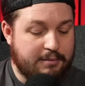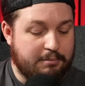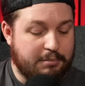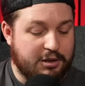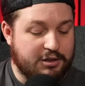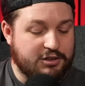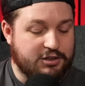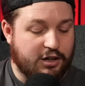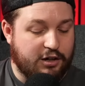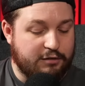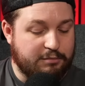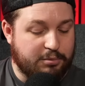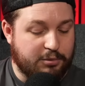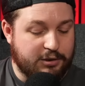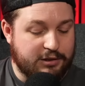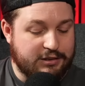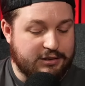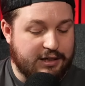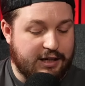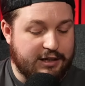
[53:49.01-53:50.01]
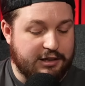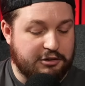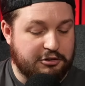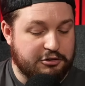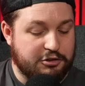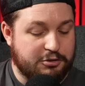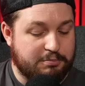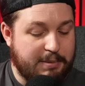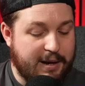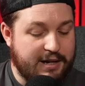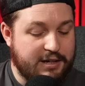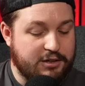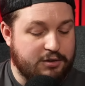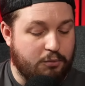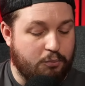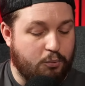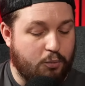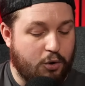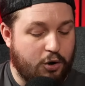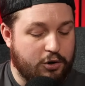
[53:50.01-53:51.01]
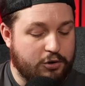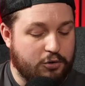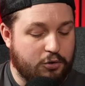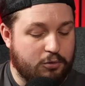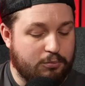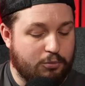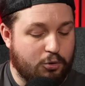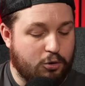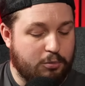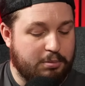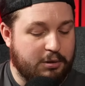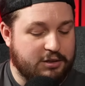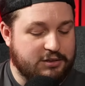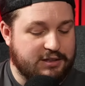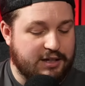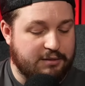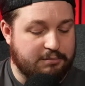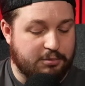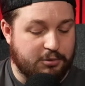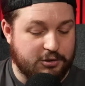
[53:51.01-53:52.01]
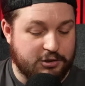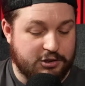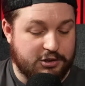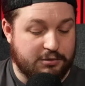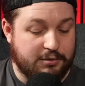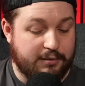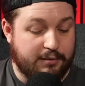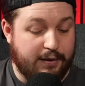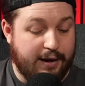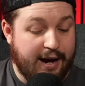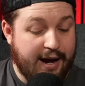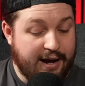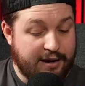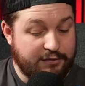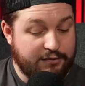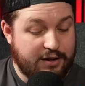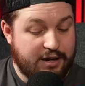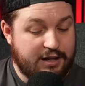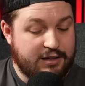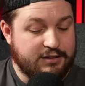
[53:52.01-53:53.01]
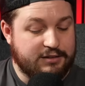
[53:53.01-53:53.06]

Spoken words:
blood type points, and you can spend one or more blood type points you have